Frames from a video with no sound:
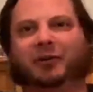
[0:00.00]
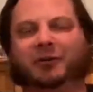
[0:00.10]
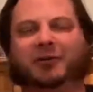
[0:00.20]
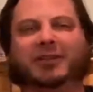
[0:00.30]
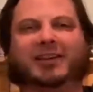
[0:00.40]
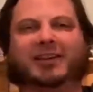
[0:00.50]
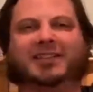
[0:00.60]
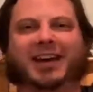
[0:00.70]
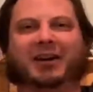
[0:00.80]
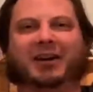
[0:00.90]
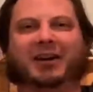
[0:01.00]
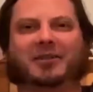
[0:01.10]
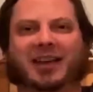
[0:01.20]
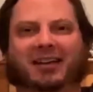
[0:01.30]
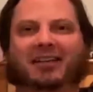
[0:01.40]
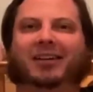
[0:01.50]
and all this, and I was like,